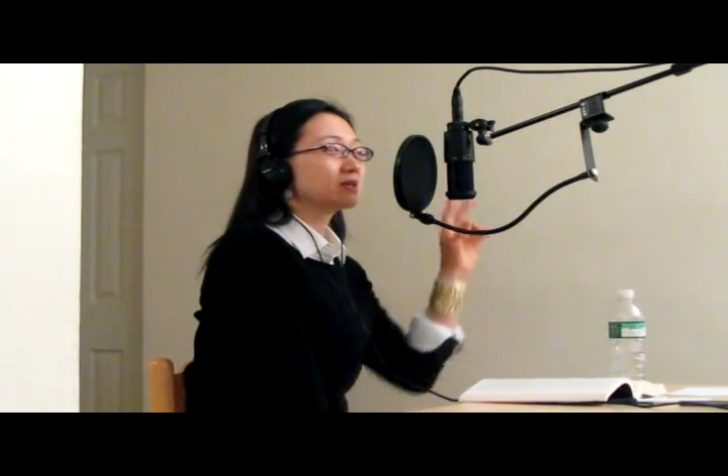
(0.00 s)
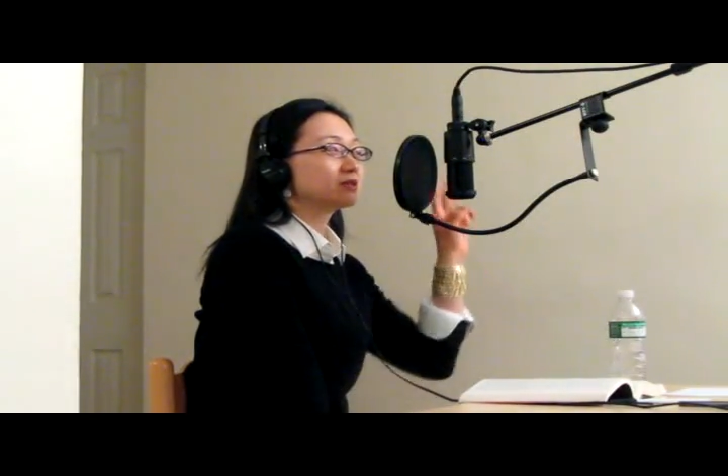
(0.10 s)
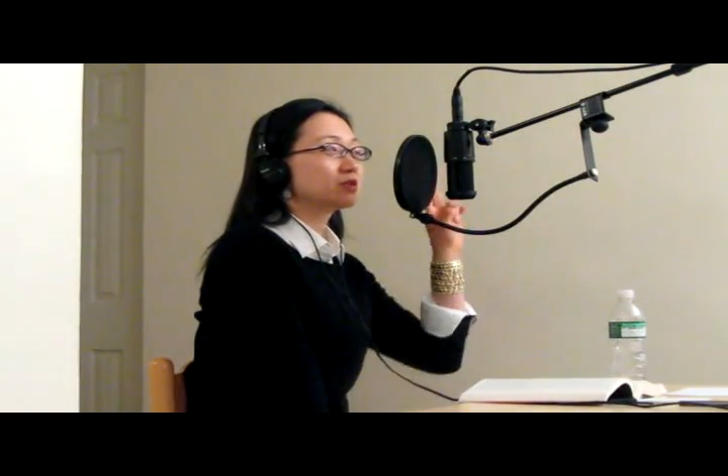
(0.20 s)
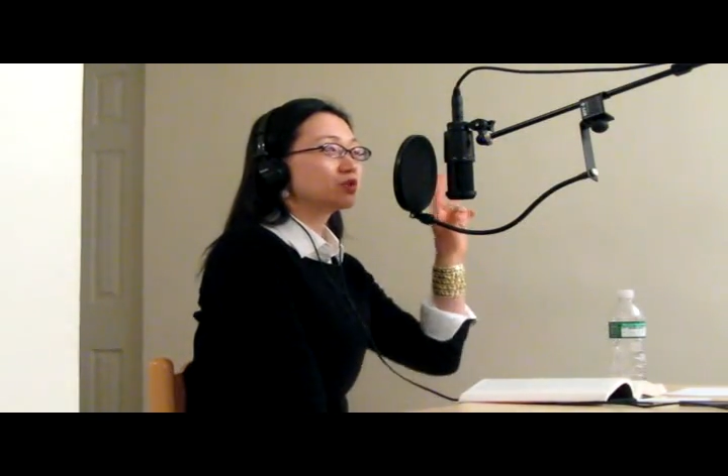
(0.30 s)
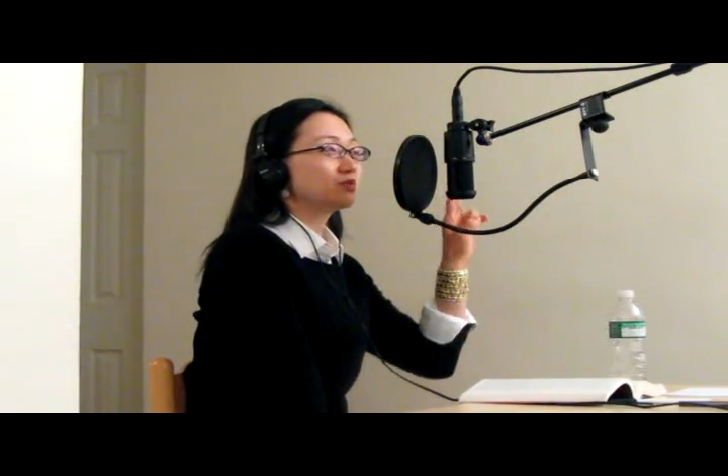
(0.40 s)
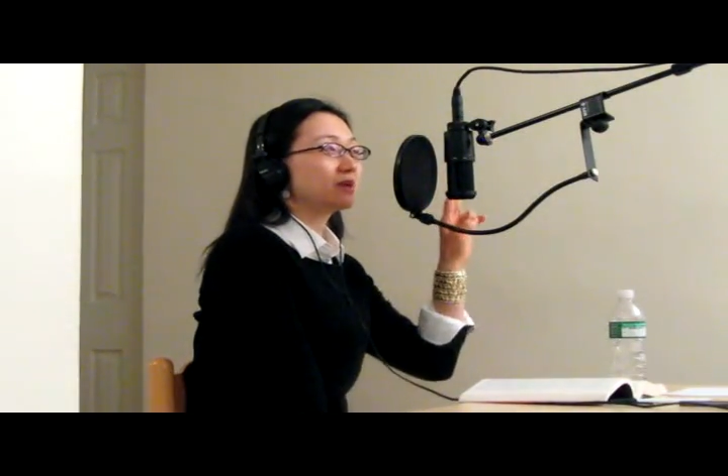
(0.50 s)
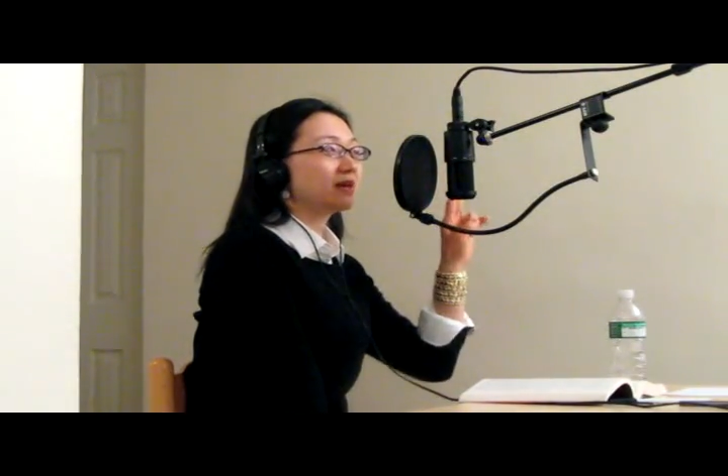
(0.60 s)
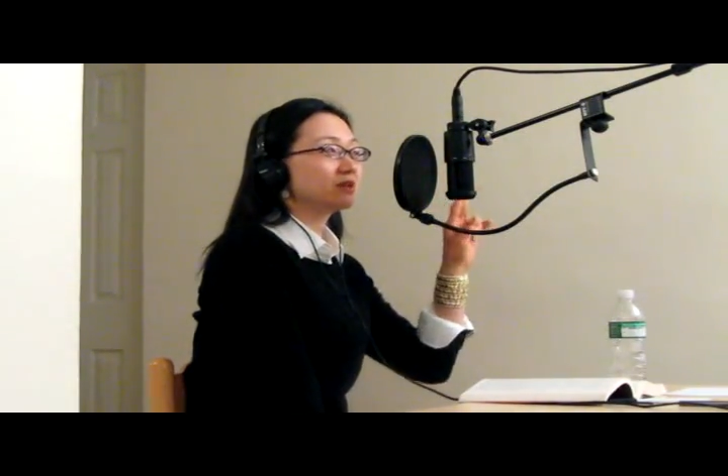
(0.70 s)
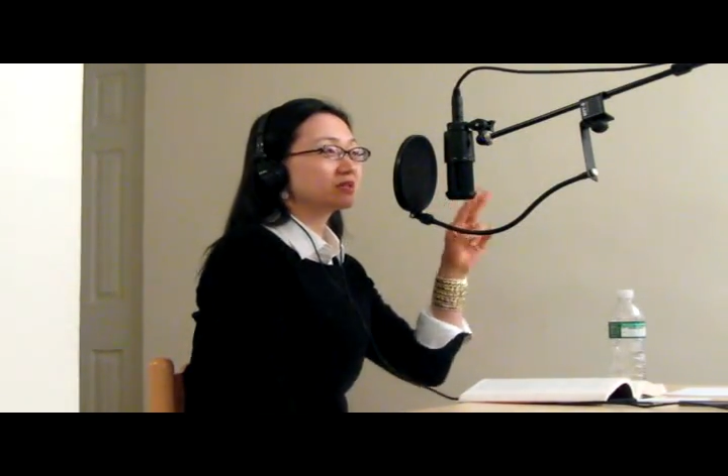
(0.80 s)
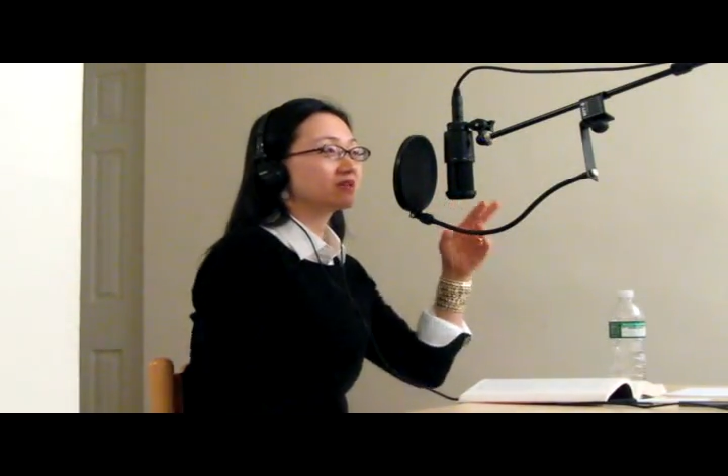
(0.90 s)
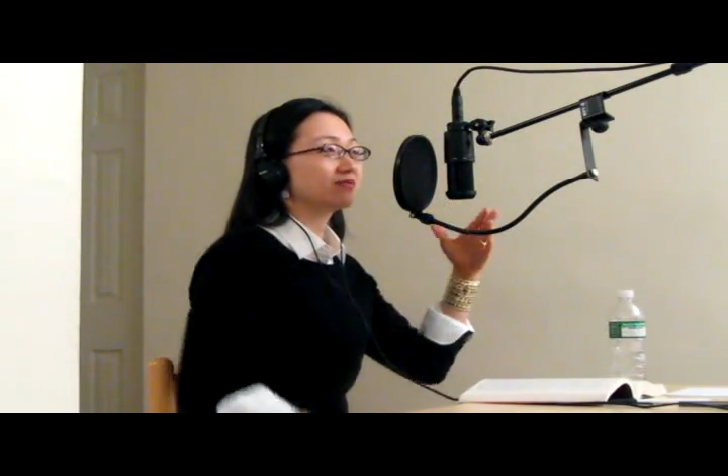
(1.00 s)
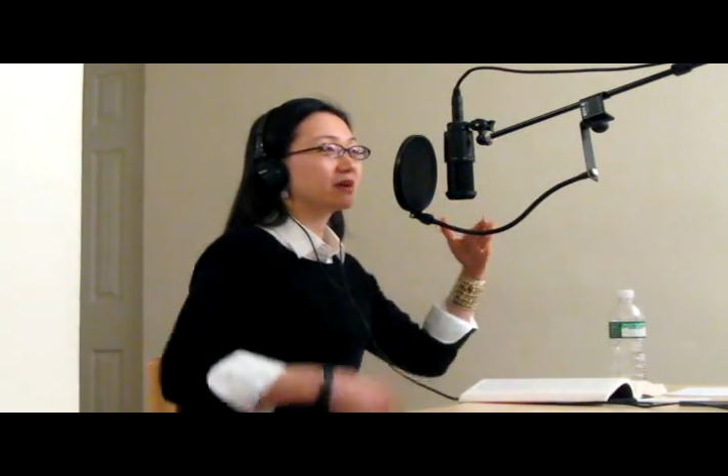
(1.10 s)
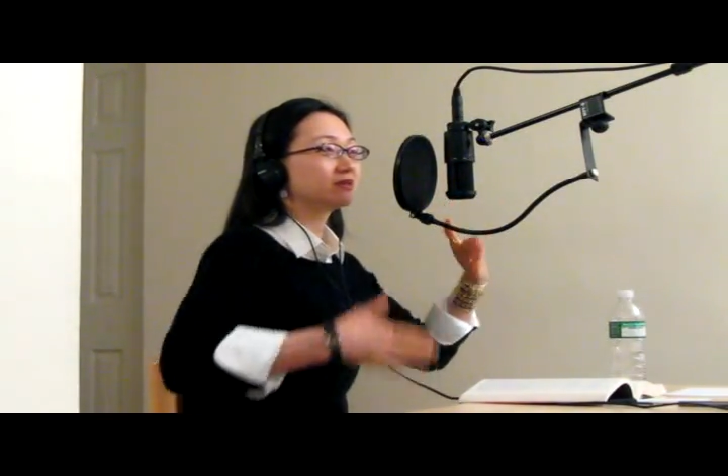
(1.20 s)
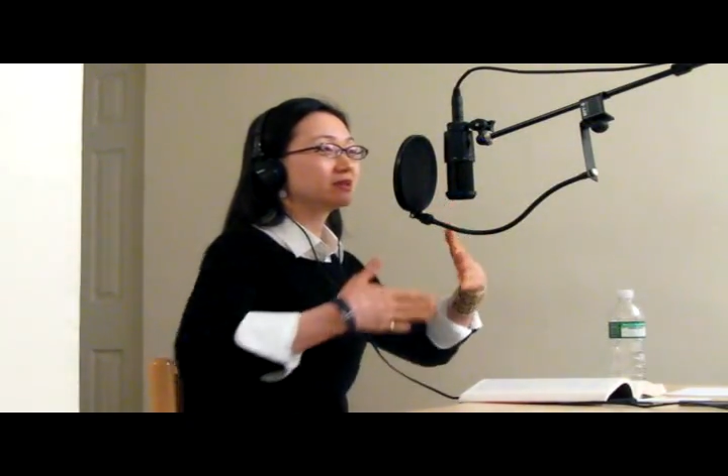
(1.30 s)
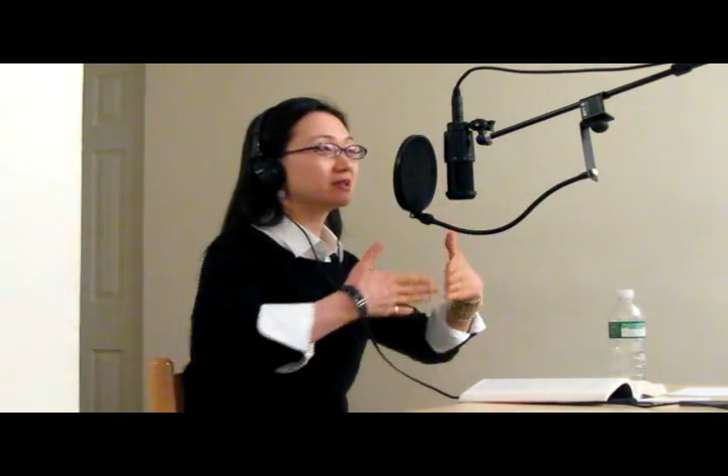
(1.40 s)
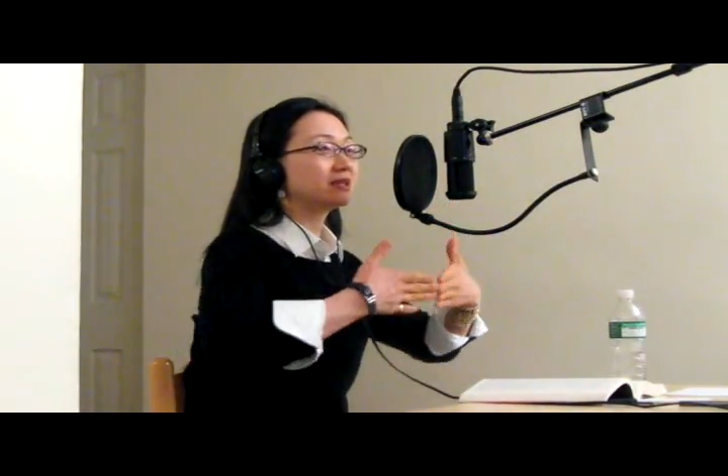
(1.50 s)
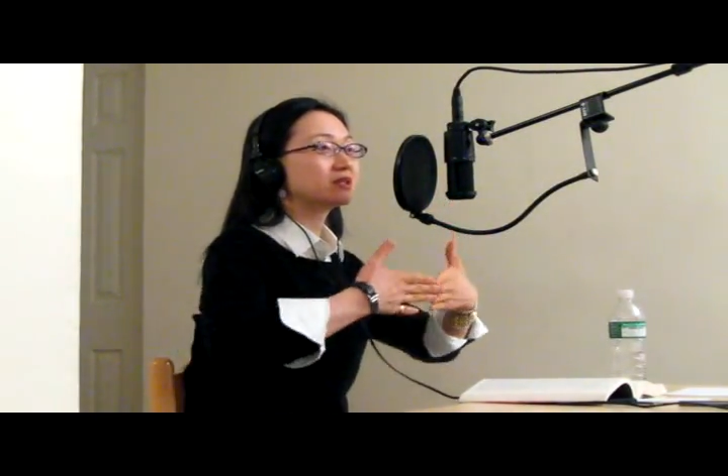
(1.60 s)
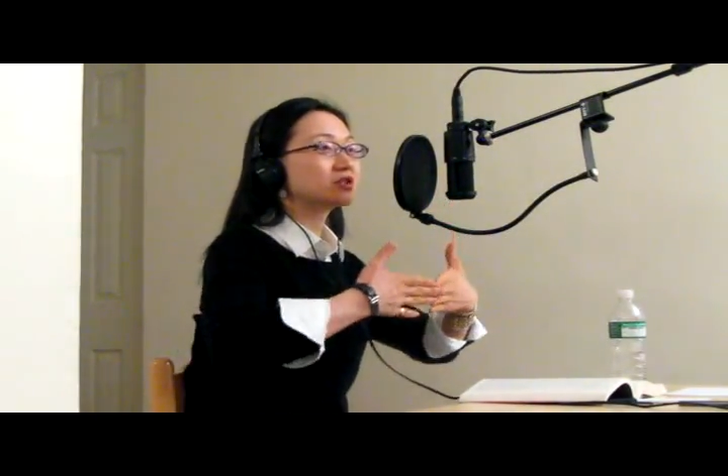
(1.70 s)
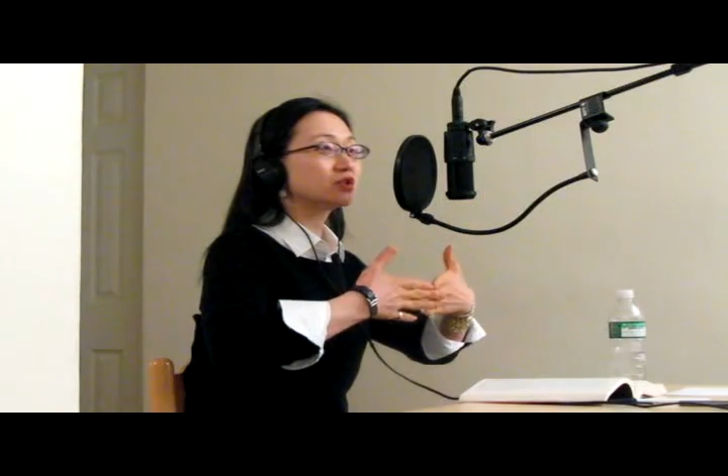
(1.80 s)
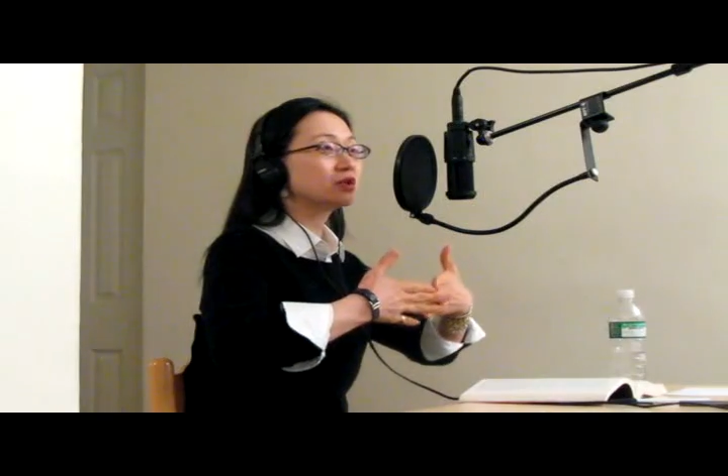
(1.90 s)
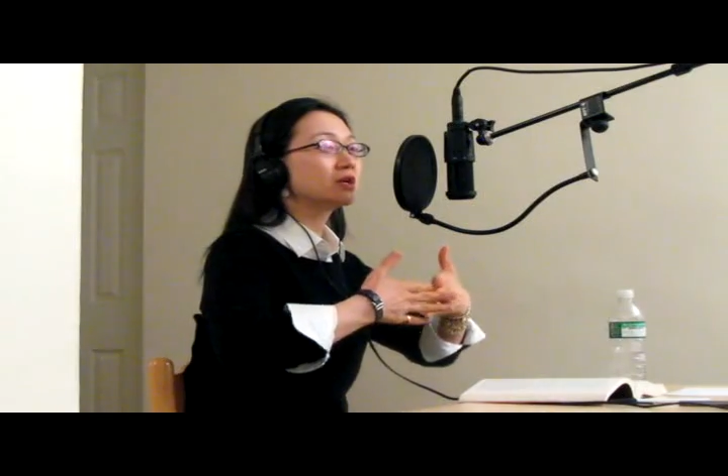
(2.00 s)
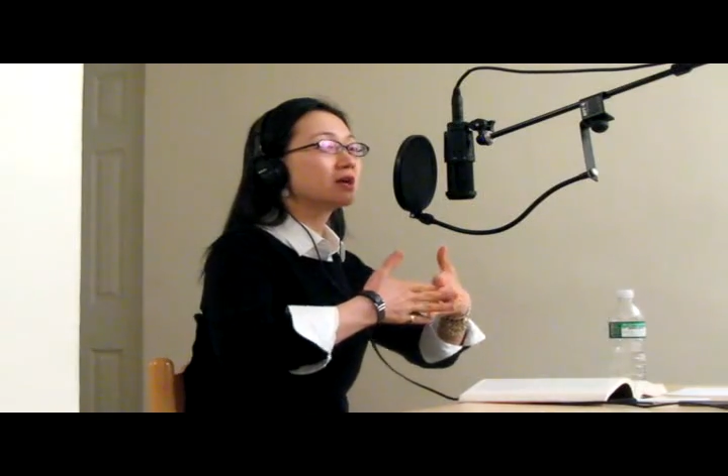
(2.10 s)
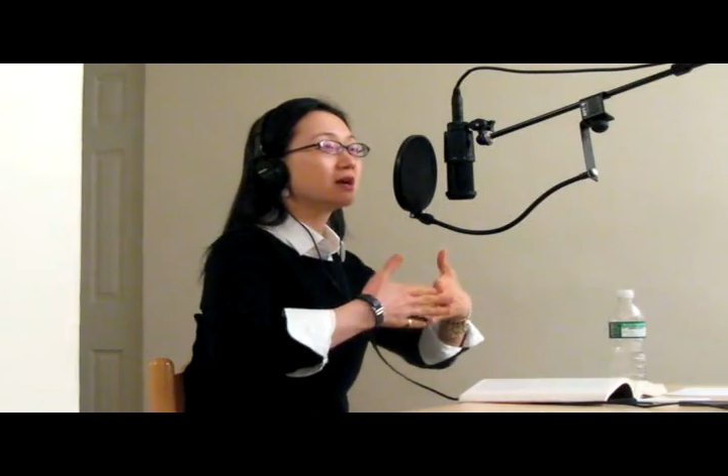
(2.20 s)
the 2 pages found in the insert